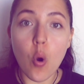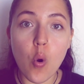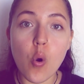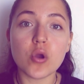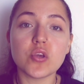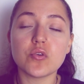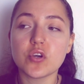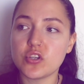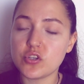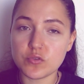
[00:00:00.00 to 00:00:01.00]
Or you
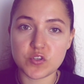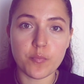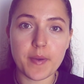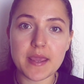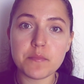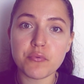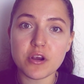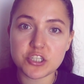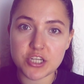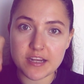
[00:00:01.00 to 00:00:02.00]
could use your
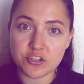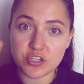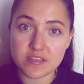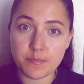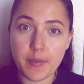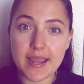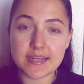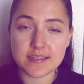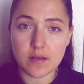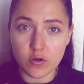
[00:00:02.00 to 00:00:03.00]
paintbrush and just
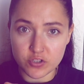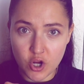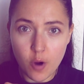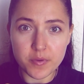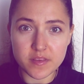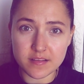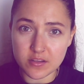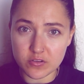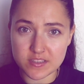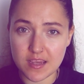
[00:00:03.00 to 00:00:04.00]
paint on top of the
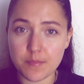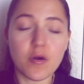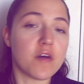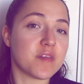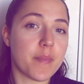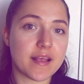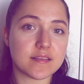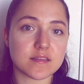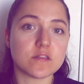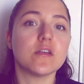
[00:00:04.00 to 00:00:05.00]
little tip of the
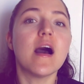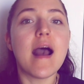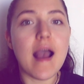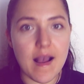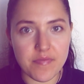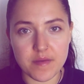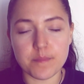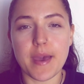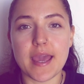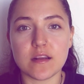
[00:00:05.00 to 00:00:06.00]
pencil and then
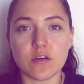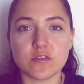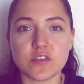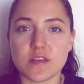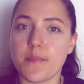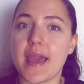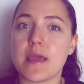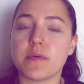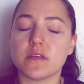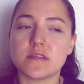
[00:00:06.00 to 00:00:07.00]
paint onto the
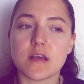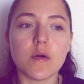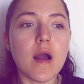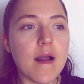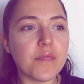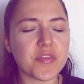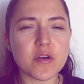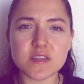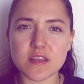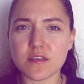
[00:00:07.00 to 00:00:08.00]
paper. So
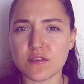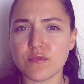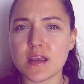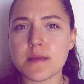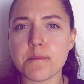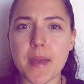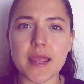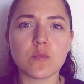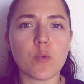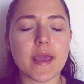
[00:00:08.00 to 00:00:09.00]
those are the three
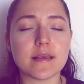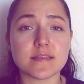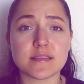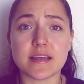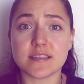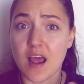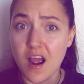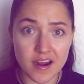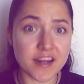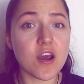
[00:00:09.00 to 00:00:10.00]
main ways that
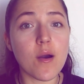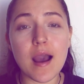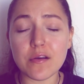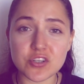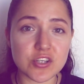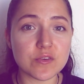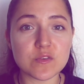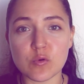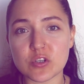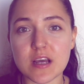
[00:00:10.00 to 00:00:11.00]
I know how to
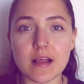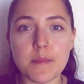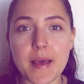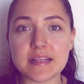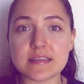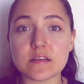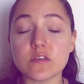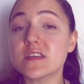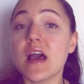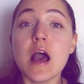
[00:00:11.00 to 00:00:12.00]
use watercolor pencils.